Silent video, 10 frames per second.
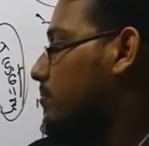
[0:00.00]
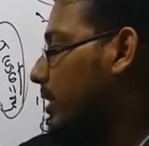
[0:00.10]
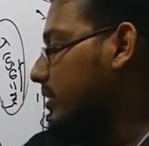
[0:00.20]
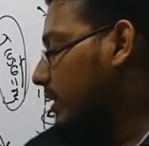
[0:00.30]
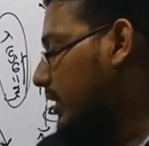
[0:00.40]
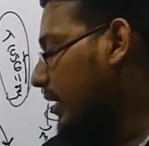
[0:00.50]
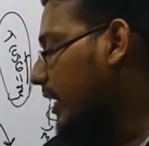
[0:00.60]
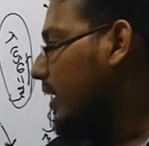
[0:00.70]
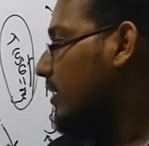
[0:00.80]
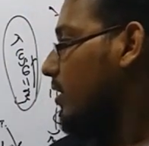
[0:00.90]
But
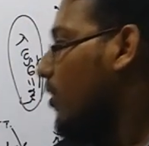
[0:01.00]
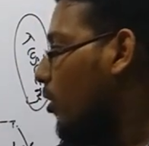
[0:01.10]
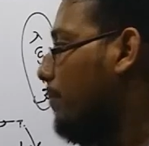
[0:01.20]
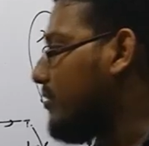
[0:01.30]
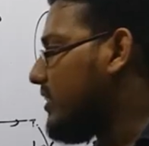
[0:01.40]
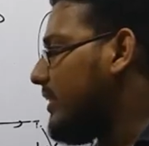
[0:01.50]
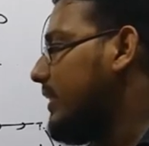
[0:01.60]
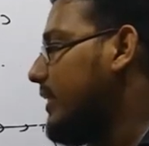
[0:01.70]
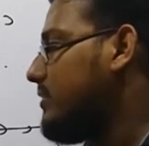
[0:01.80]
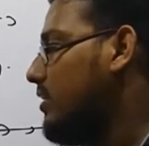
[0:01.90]
here, opposite
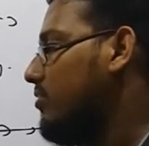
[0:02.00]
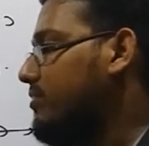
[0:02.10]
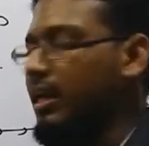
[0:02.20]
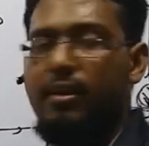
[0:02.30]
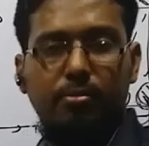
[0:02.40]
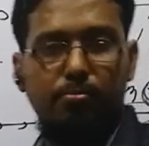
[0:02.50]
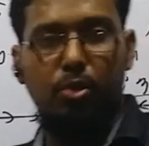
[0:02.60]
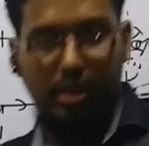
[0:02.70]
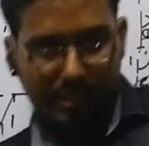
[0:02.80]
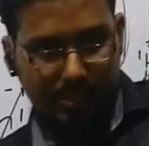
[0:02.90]
direction of the
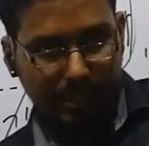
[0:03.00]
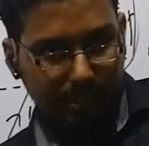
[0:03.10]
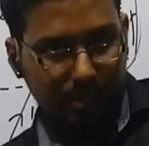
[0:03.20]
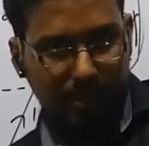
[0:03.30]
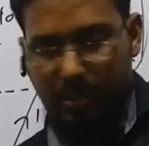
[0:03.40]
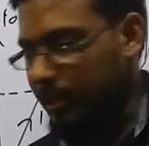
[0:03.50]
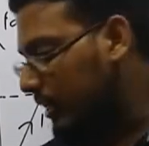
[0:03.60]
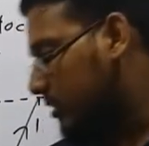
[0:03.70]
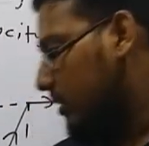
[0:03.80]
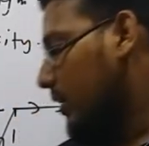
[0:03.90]
body
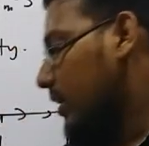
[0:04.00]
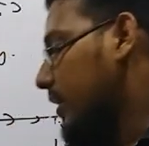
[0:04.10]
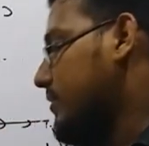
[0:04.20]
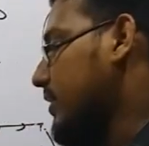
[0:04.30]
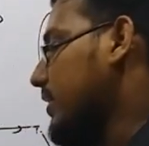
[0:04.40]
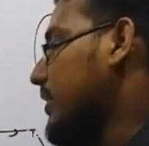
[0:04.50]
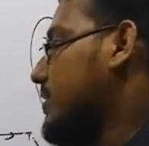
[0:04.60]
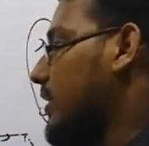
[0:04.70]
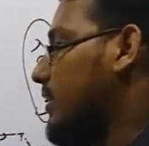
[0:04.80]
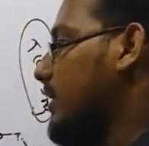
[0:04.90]

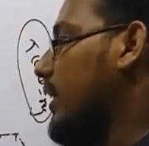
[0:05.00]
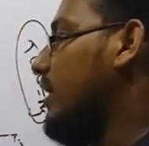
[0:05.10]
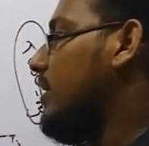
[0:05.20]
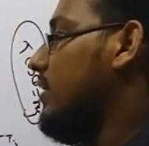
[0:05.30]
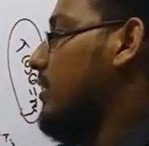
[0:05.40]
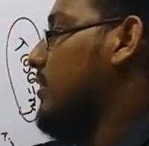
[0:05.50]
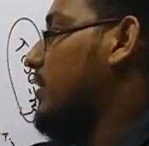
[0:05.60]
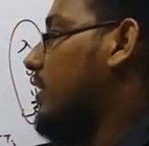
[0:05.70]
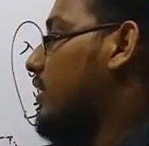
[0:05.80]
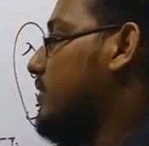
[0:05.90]
acceleration. Here,
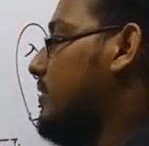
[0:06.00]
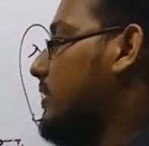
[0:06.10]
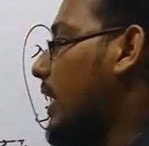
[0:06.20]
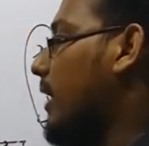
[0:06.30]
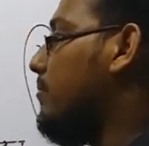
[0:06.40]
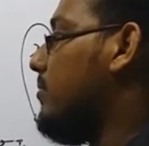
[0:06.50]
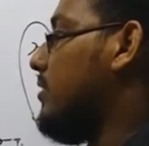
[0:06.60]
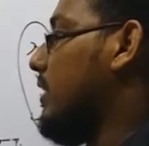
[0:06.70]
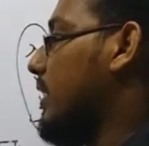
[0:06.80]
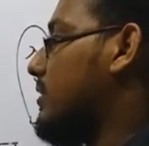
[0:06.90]
same
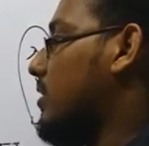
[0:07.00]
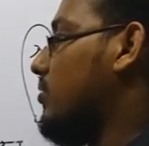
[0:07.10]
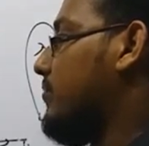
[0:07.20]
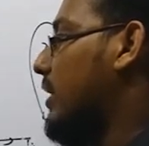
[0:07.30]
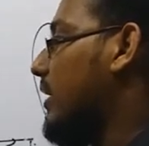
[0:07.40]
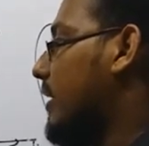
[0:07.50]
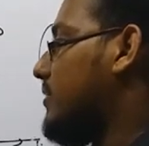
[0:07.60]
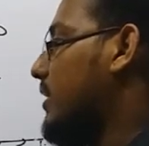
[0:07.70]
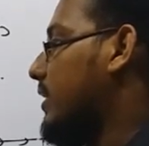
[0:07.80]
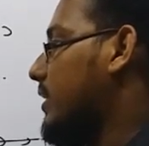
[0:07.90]
direction of the
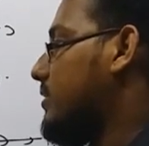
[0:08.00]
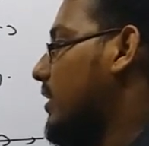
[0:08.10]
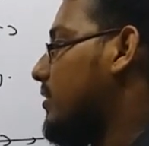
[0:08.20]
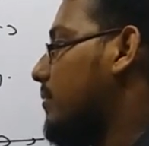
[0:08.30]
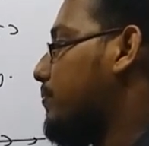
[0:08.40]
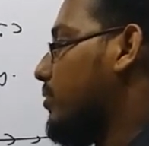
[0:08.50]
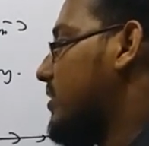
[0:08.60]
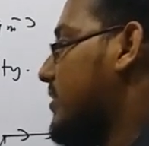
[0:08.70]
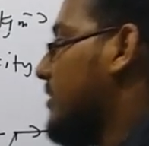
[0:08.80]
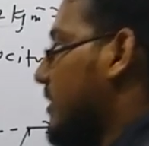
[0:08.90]
acceleration. The
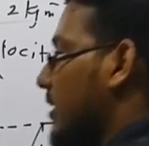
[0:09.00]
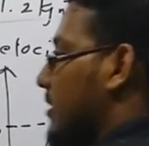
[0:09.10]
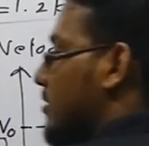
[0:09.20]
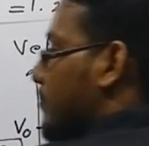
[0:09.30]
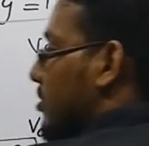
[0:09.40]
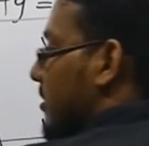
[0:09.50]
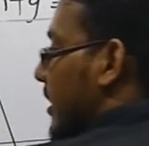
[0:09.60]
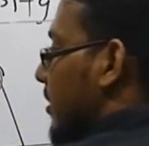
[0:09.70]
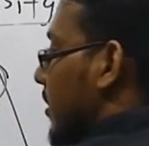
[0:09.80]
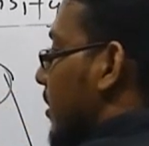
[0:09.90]
position changes.
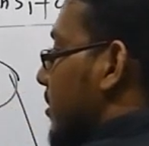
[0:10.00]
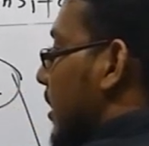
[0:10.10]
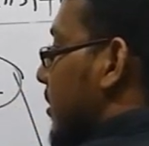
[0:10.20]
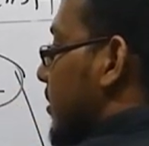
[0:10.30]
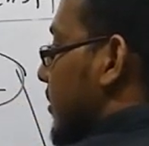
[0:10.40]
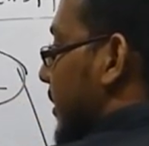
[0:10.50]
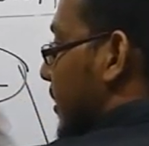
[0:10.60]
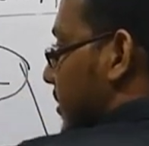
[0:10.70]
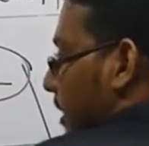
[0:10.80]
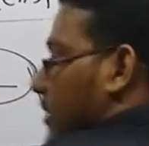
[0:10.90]

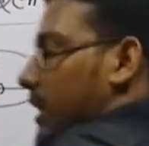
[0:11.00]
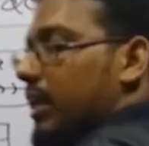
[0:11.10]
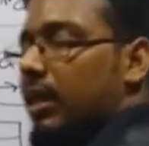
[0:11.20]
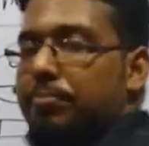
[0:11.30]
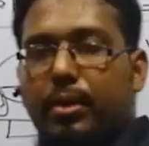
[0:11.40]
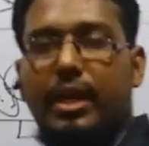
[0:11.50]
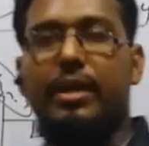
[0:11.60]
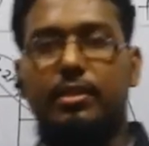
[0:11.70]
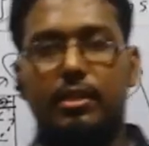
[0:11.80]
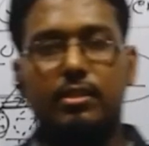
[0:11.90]
That's the theory
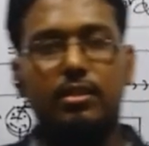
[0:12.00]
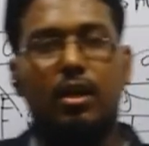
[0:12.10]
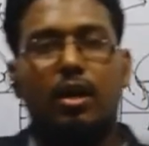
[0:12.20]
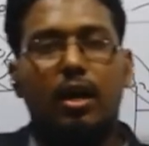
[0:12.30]
behind this.